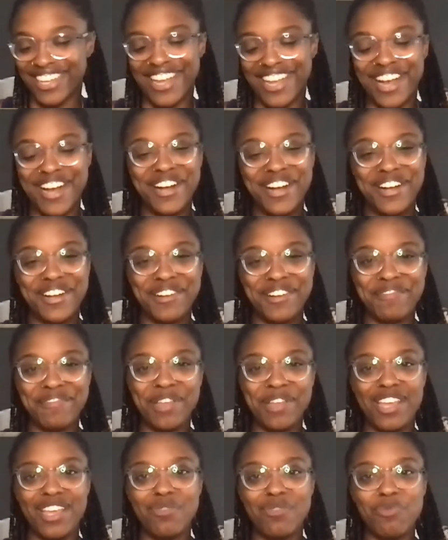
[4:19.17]
I
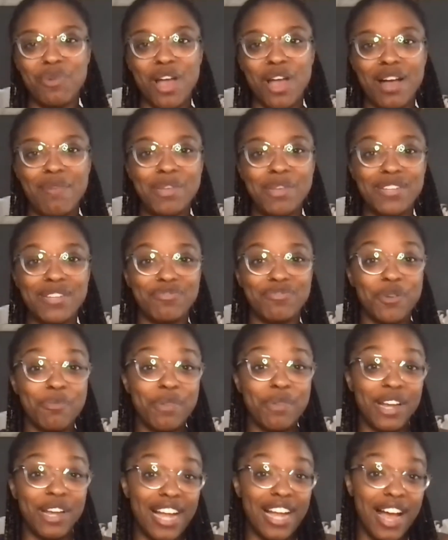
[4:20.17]
mean,
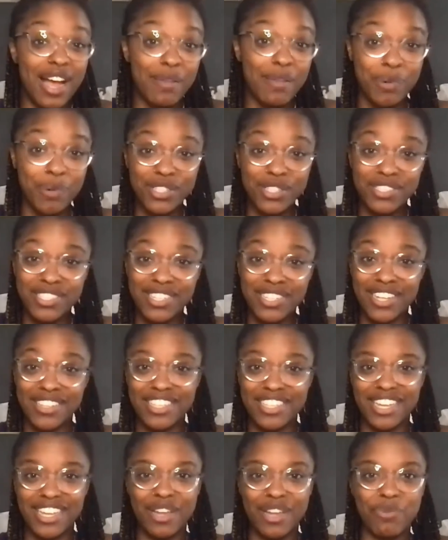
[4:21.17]
I personally, I
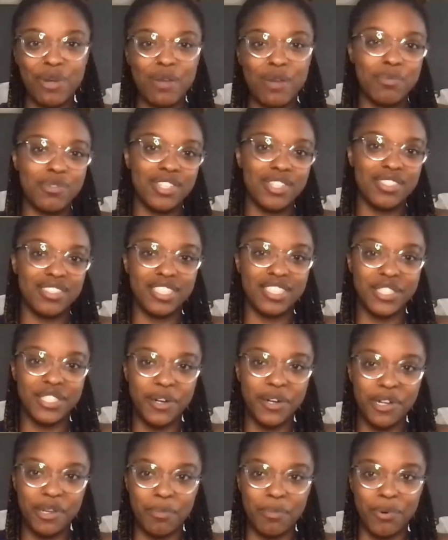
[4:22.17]
think it represents a
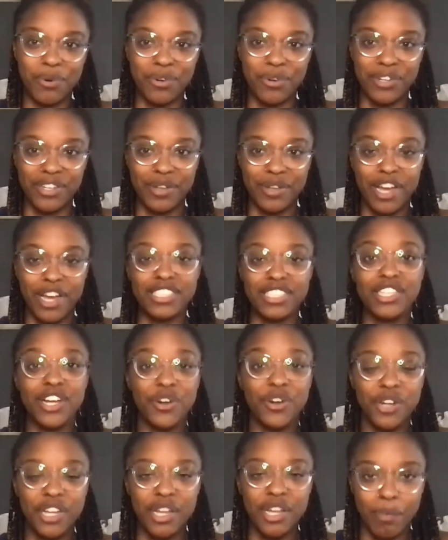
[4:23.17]
turning point. A
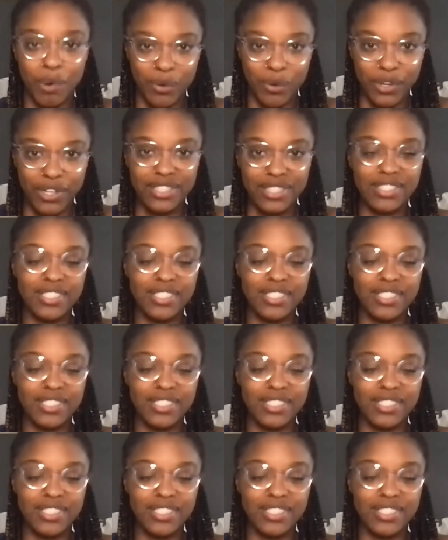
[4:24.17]
turning point.